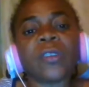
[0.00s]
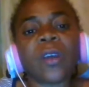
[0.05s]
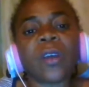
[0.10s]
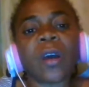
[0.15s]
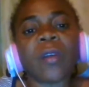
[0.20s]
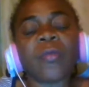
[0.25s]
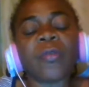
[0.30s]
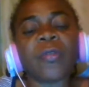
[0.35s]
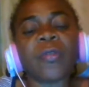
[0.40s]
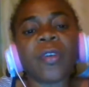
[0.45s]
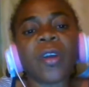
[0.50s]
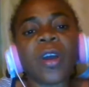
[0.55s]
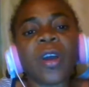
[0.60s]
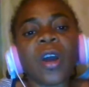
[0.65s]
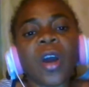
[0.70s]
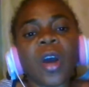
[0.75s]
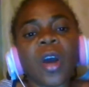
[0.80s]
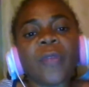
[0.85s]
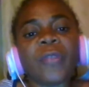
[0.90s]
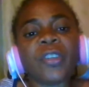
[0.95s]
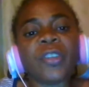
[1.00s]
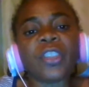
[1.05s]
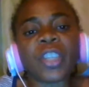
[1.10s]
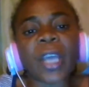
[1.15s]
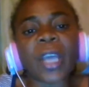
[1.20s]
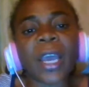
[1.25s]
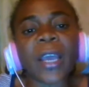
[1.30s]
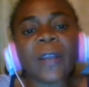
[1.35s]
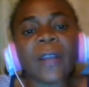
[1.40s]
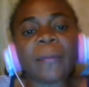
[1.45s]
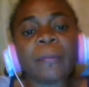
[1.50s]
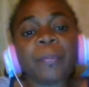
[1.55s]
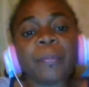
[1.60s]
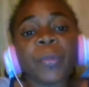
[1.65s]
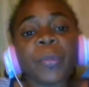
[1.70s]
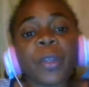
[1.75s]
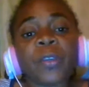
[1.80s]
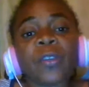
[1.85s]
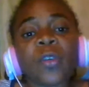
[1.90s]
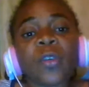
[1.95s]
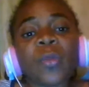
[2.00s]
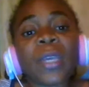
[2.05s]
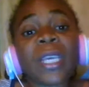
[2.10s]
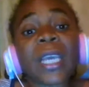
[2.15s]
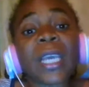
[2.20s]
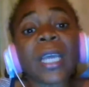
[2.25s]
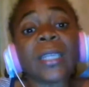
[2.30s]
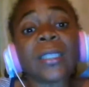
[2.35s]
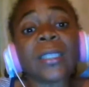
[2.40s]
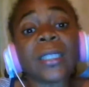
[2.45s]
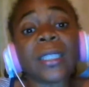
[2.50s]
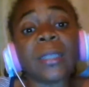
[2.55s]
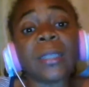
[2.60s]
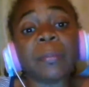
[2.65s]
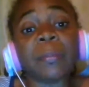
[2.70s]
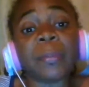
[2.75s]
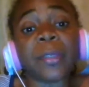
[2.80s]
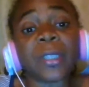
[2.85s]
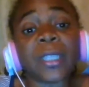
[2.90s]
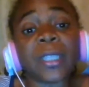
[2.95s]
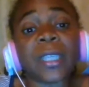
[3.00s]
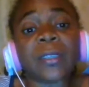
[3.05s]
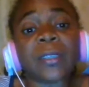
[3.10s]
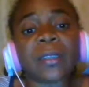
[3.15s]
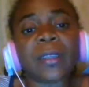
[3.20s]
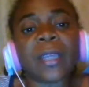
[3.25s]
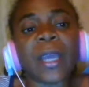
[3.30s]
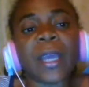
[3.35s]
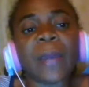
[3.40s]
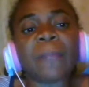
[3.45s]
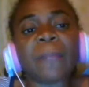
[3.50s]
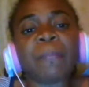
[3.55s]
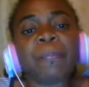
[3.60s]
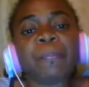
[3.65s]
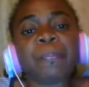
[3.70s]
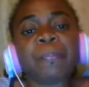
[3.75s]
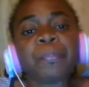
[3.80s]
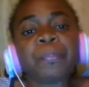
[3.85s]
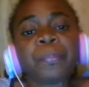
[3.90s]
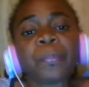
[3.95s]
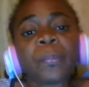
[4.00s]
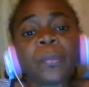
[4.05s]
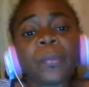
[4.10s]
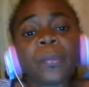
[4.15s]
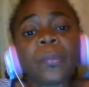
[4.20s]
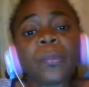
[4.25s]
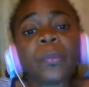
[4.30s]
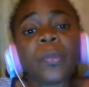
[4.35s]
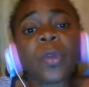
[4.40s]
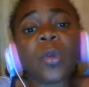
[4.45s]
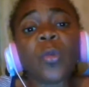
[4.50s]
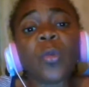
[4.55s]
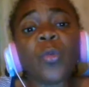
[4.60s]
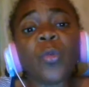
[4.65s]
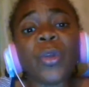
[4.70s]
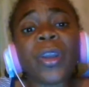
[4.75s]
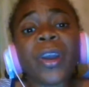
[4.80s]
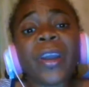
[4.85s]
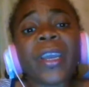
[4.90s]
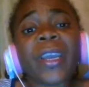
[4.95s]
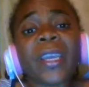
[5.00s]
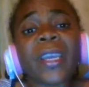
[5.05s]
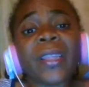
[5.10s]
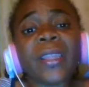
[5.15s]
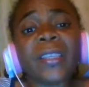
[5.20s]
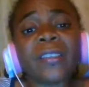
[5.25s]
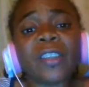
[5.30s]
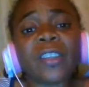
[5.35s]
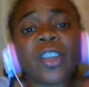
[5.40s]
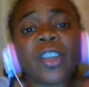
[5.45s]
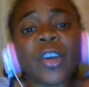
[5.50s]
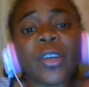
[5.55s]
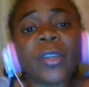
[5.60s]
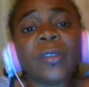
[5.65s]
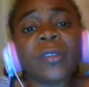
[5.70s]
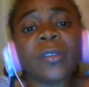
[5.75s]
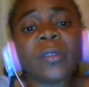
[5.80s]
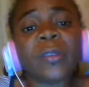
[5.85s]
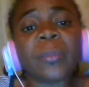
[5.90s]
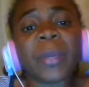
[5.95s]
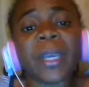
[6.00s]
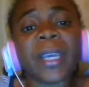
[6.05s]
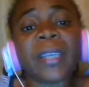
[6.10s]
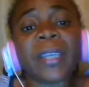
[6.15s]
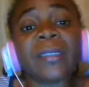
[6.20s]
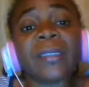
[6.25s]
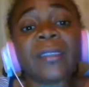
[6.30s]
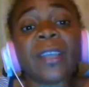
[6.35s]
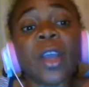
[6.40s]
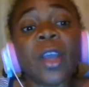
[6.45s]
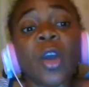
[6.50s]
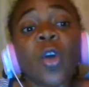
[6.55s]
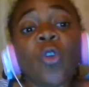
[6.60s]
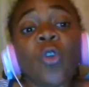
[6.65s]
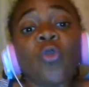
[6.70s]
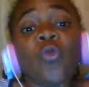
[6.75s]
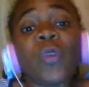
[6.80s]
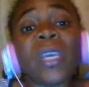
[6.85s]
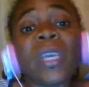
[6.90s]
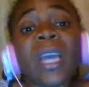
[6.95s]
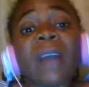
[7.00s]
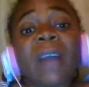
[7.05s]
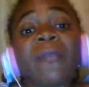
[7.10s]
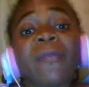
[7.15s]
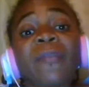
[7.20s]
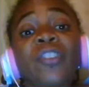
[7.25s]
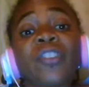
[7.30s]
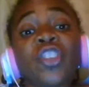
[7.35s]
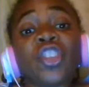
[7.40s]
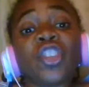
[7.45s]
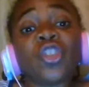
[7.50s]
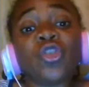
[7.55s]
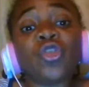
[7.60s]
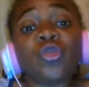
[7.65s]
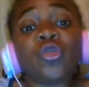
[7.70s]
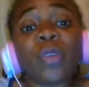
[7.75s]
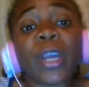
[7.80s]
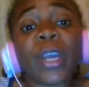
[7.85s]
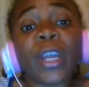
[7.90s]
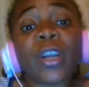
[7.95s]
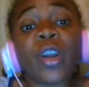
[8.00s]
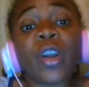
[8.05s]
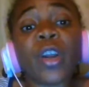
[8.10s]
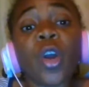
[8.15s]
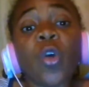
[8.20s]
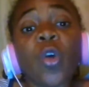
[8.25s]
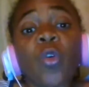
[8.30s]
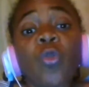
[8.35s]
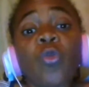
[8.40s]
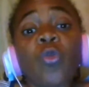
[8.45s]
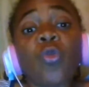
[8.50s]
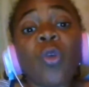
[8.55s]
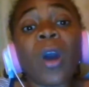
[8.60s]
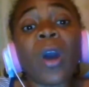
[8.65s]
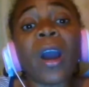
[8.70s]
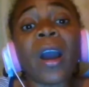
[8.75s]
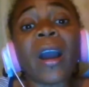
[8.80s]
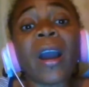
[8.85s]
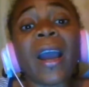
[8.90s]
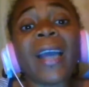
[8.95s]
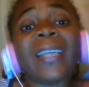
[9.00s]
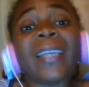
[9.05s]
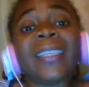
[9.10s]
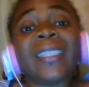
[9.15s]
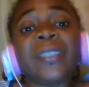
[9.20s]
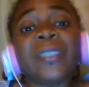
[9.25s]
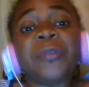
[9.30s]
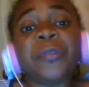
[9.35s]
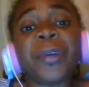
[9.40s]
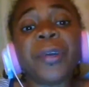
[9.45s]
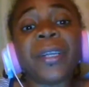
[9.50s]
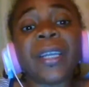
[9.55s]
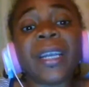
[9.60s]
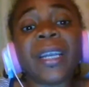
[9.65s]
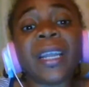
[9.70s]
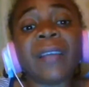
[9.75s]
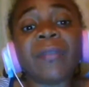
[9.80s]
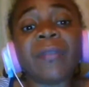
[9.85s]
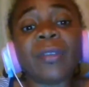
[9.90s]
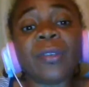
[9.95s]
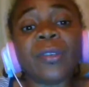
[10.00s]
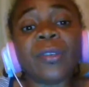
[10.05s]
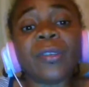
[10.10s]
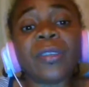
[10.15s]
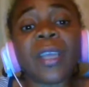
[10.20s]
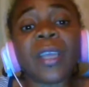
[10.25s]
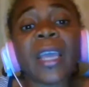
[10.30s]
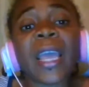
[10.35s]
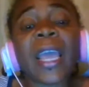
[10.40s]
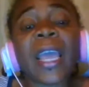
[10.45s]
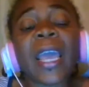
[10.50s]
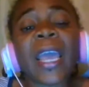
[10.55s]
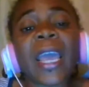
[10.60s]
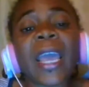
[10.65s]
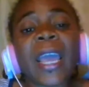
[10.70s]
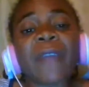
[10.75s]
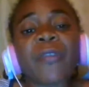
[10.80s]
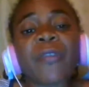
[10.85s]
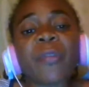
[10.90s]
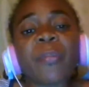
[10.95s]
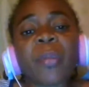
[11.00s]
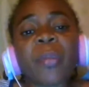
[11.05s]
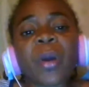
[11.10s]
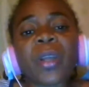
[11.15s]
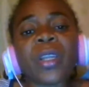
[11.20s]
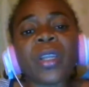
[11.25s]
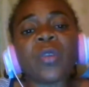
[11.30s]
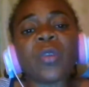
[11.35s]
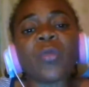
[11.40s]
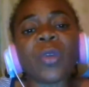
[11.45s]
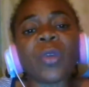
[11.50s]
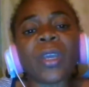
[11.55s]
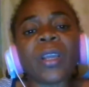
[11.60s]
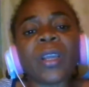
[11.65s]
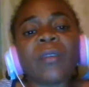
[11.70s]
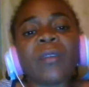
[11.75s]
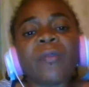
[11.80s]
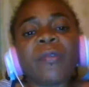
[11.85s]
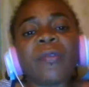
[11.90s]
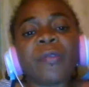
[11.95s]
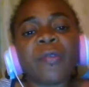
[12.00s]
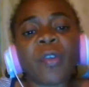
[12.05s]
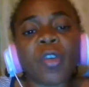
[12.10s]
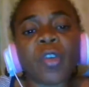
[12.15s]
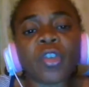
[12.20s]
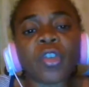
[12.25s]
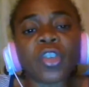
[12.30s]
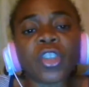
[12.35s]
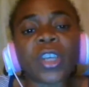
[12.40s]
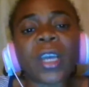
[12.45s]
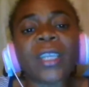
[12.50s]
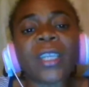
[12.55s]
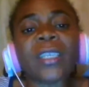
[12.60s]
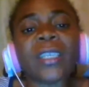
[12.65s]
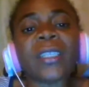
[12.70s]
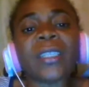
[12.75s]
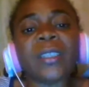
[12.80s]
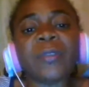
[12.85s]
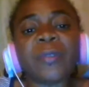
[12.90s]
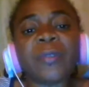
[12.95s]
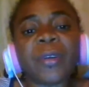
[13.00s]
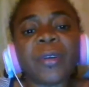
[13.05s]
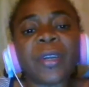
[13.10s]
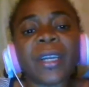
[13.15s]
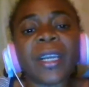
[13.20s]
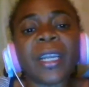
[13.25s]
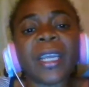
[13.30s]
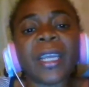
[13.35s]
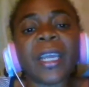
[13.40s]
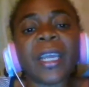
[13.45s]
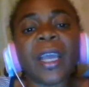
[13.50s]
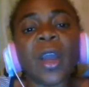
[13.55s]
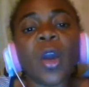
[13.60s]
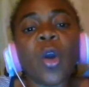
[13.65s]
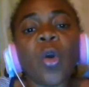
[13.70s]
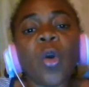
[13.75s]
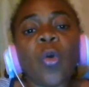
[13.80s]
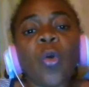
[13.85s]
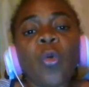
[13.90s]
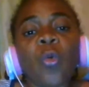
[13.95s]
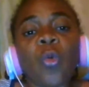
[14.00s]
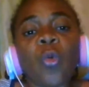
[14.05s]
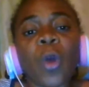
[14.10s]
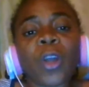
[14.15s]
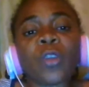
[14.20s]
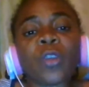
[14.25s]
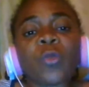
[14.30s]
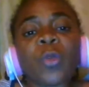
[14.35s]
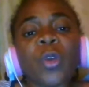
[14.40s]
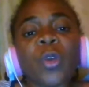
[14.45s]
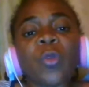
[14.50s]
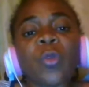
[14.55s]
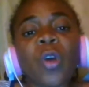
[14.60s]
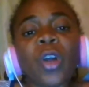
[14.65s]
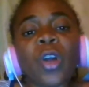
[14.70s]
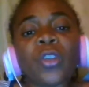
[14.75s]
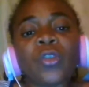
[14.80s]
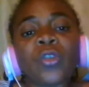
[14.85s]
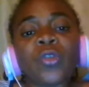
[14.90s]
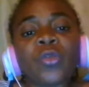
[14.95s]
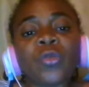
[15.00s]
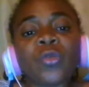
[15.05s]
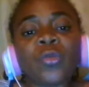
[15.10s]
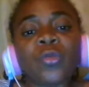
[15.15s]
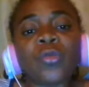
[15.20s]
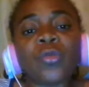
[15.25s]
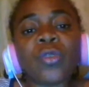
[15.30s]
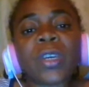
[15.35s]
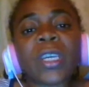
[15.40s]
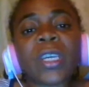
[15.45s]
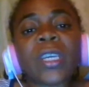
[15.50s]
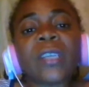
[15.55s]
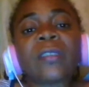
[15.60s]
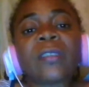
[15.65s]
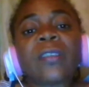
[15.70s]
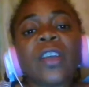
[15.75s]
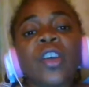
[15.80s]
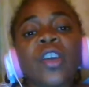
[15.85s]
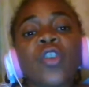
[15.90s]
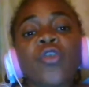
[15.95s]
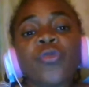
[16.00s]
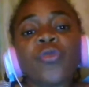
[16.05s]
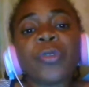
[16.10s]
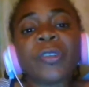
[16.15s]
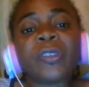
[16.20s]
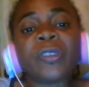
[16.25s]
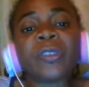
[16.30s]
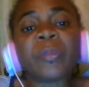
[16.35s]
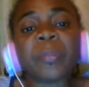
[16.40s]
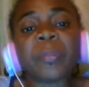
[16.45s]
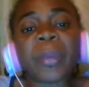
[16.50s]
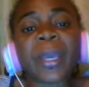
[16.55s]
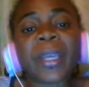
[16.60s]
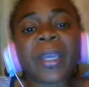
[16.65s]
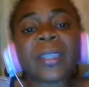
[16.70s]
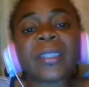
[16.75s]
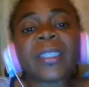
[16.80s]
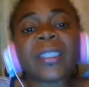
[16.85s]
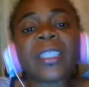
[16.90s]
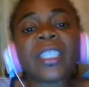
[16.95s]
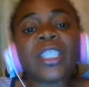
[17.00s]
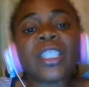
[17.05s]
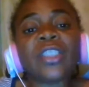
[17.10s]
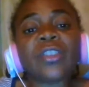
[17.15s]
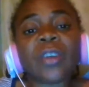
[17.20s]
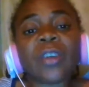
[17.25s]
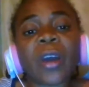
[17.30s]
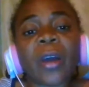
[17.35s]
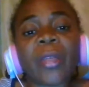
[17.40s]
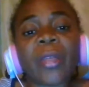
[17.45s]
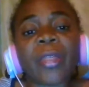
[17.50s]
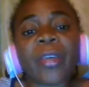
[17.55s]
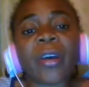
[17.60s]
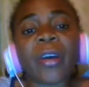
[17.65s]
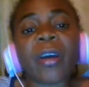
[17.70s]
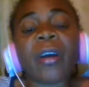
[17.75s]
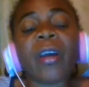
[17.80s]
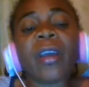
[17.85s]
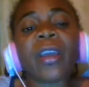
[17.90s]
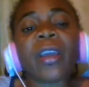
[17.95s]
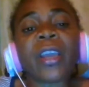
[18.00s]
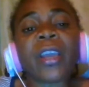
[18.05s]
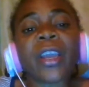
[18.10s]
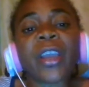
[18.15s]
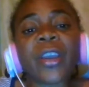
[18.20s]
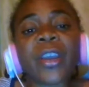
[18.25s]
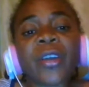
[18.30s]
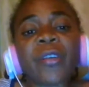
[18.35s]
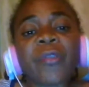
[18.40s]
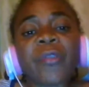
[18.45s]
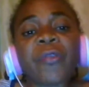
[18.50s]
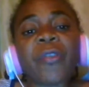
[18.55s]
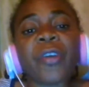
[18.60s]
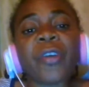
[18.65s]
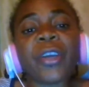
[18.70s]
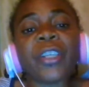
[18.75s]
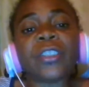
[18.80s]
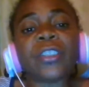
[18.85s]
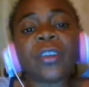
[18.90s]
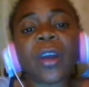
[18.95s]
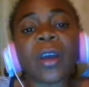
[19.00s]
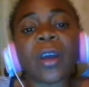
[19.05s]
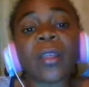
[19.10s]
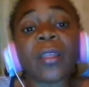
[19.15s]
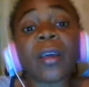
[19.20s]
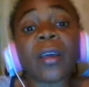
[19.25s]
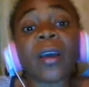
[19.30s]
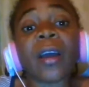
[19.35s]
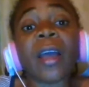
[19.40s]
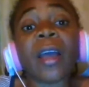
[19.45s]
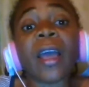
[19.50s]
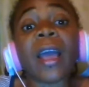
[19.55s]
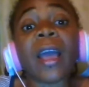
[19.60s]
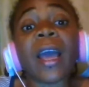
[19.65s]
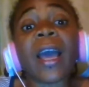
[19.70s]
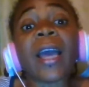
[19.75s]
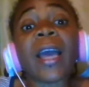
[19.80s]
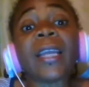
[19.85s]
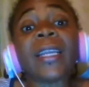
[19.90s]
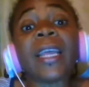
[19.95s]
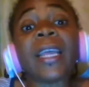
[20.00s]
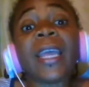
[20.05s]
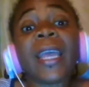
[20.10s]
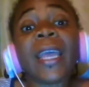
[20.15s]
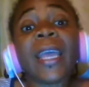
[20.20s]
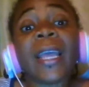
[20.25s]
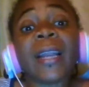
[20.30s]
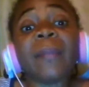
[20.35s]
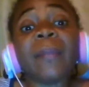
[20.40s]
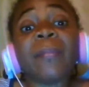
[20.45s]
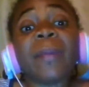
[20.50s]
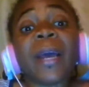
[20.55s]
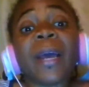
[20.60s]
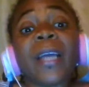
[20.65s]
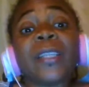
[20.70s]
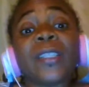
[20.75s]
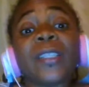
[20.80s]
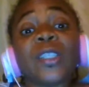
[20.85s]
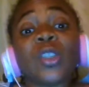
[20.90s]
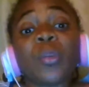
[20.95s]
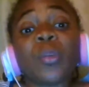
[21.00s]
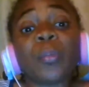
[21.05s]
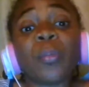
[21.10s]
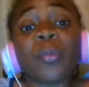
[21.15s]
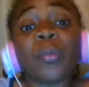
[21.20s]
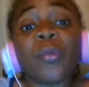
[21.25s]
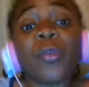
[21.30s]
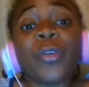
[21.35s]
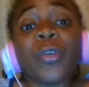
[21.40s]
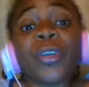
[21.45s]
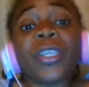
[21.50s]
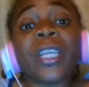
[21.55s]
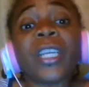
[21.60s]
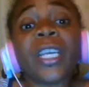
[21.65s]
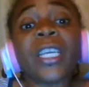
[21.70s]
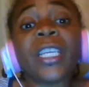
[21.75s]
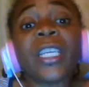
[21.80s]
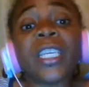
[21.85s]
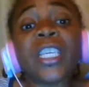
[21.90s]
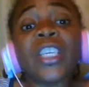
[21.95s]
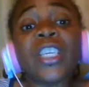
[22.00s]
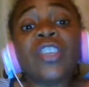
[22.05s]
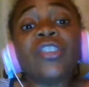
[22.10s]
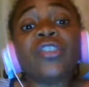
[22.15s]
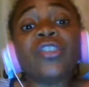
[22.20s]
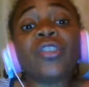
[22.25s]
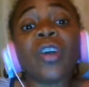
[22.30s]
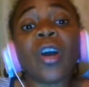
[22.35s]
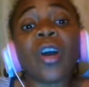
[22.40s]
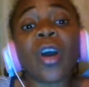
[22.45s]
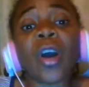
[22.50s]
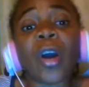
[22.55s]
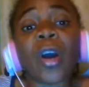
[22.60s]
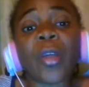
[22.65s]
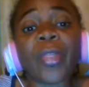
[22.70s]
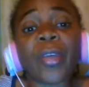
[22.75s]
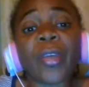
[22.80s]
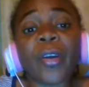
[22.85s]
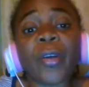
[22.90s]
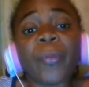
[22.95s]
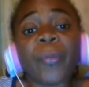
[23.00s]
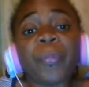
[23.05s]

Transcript: of the child. So we can simply say to them, we are in this learning space. We have children who are at different levels. Everybody will function differently. What we want to do is respect each other, care for each other, and help and support each other,